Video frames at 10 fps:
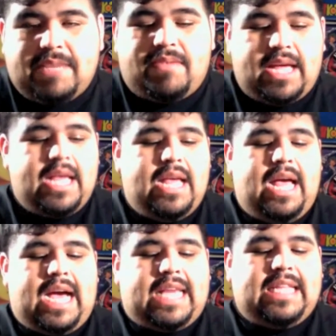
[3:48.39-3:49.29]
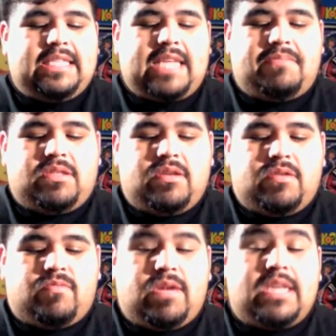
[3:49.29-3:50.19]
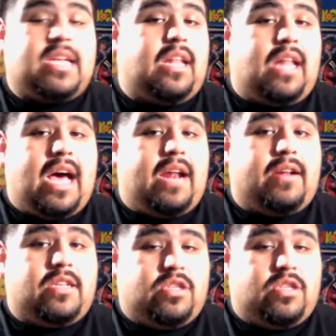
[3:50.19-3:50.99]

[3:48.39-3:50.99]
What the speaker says: But I think this episode was a lot